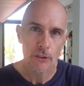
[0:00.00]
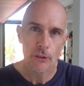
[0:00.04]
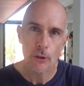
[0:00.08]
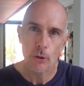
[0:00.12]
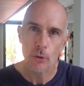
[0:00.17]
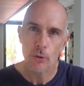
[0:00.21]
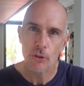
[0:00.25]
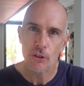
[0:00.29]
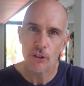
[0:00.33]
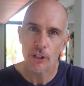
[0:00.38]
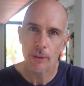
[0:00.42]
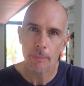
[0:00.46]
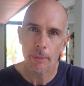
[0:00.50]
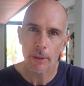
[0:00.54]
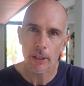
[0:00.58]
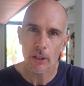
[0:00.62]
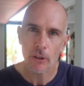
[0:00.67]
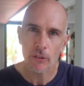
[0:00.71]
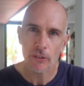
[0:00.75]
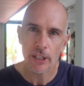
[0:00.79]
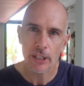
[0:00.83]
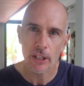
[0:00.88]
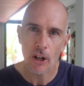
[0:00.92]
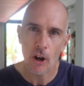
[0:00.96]
Do shipping
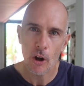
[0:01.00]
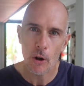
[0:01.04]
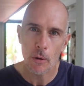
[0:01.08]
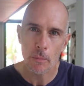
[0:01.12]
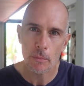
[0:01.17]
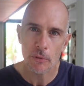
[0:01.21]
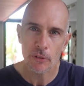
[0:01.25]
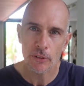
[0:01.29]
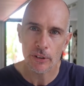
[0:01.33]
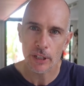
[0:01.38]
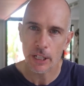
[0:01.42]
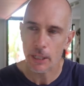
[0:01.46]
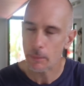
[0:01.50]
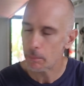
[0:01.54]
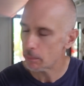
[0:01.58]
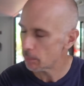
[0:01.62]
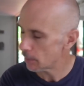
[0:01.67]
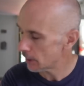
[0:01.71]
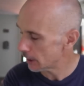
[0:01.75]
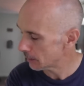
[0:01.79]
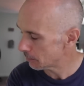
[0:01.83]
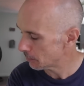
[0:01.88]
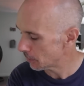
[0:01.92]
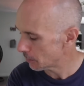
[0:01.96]
container homes need
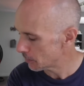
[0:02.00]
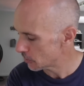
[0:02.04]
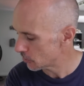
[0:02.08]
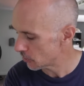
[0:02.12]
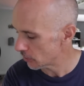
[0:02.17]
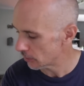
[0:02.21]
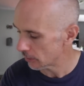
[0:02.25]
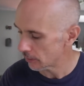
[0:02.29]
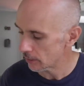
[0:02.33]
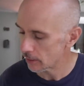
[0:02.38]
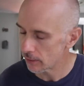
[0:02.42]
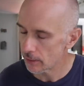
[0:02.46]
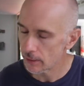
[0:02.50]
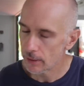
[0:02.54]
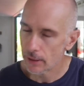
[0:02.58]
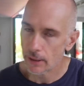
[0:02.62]
planning permission?